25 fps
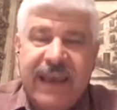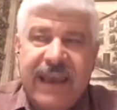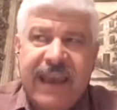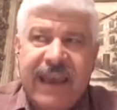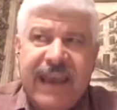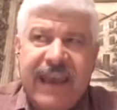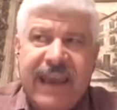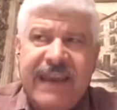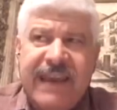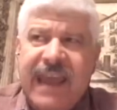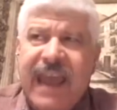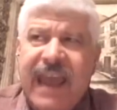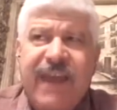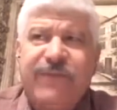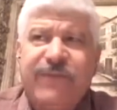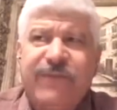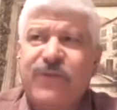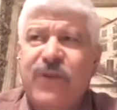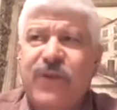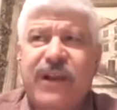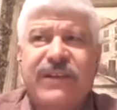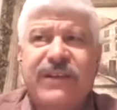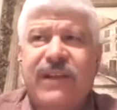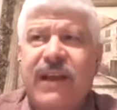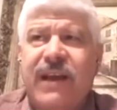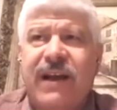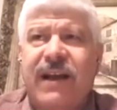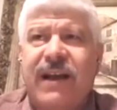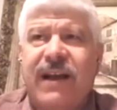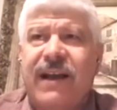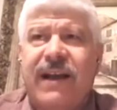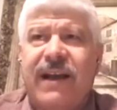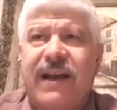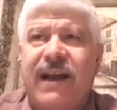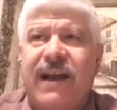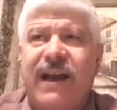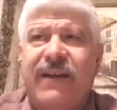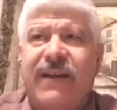And after
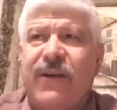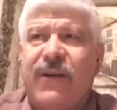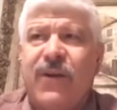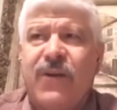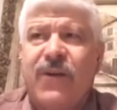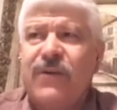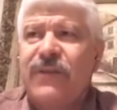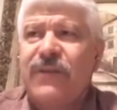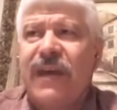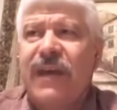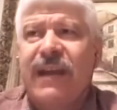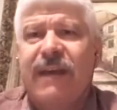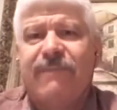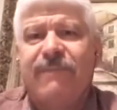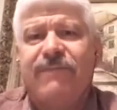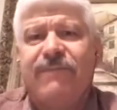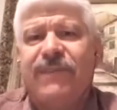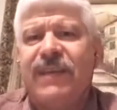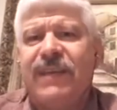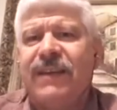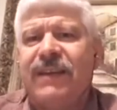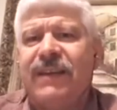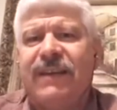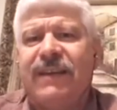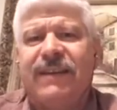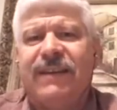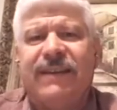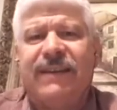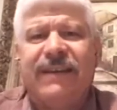I heard that, I'm thinking,